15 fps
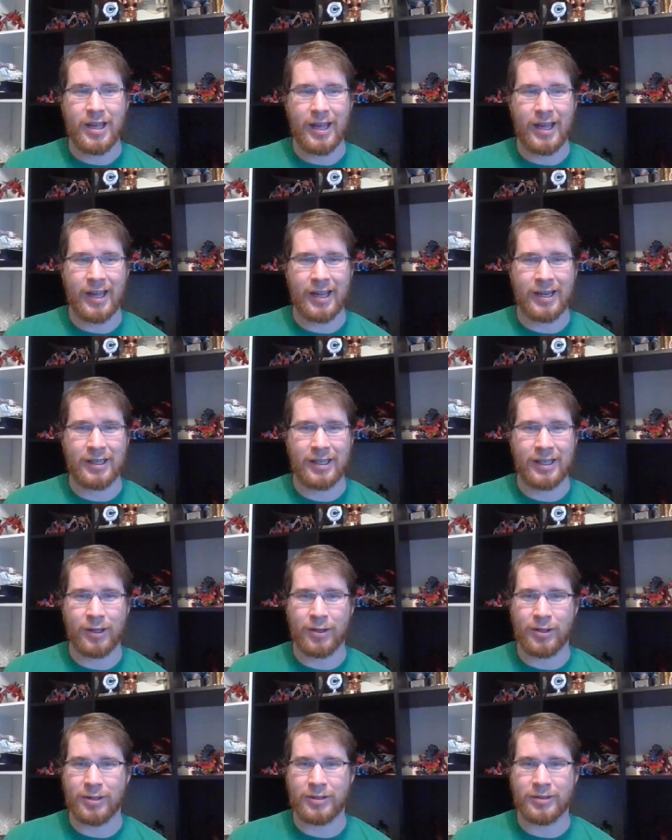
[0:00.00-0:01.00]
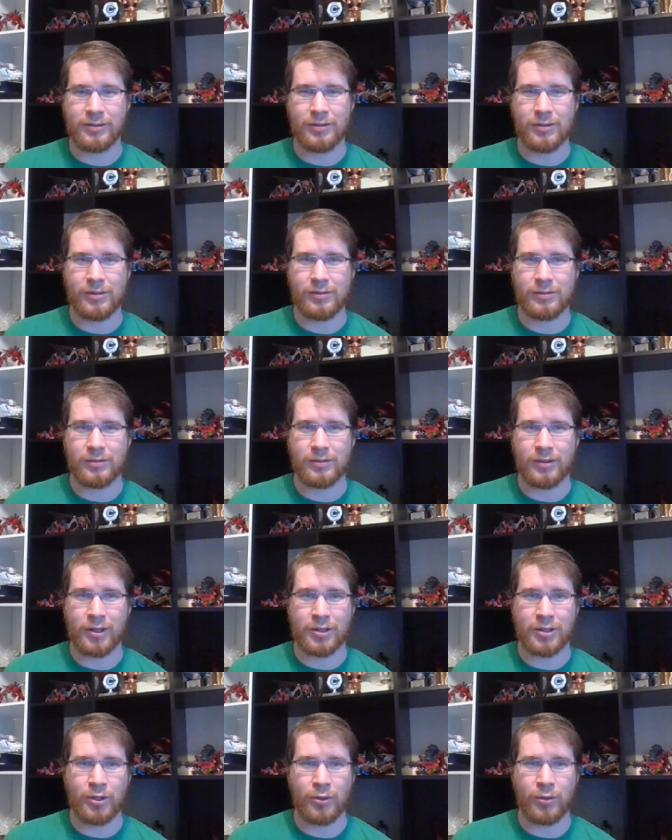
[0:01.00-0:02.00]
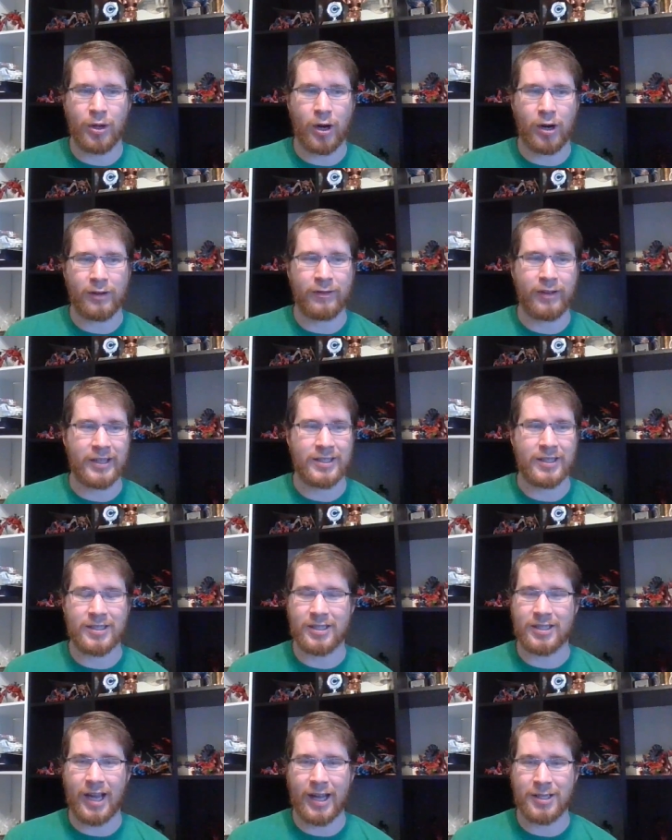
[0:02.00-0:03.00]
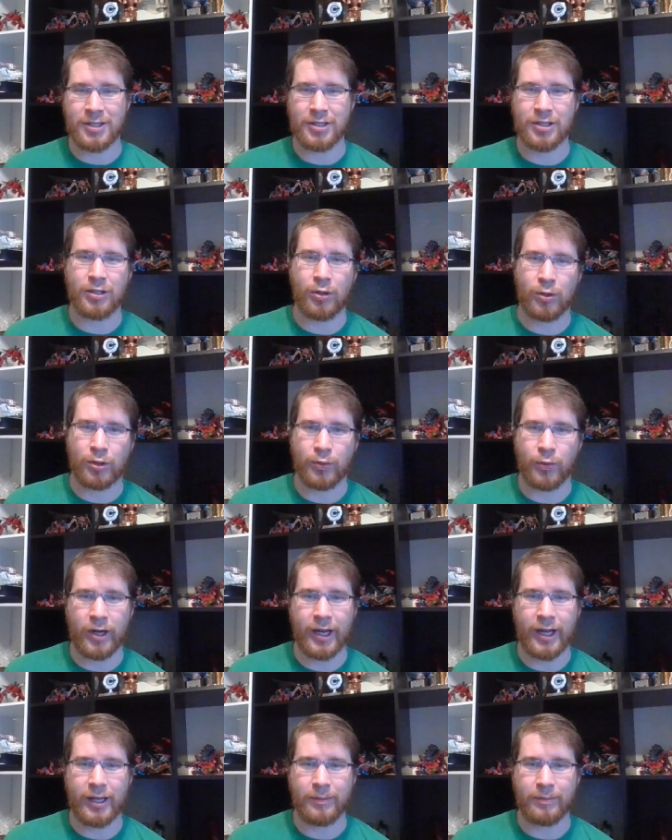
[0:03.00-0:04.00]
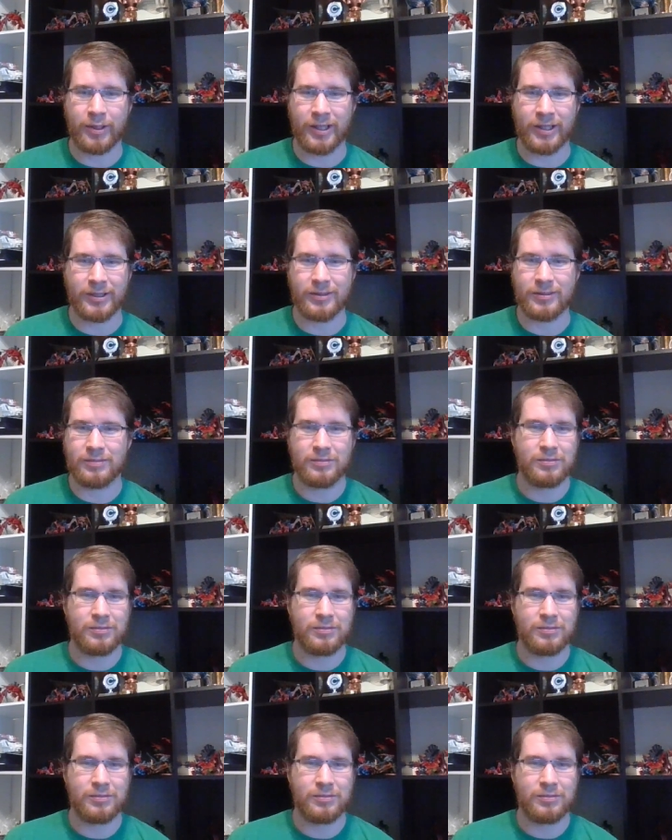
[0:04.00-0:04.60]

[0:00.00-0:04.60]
and killed the two Carnifexes attached to Old One Eye, but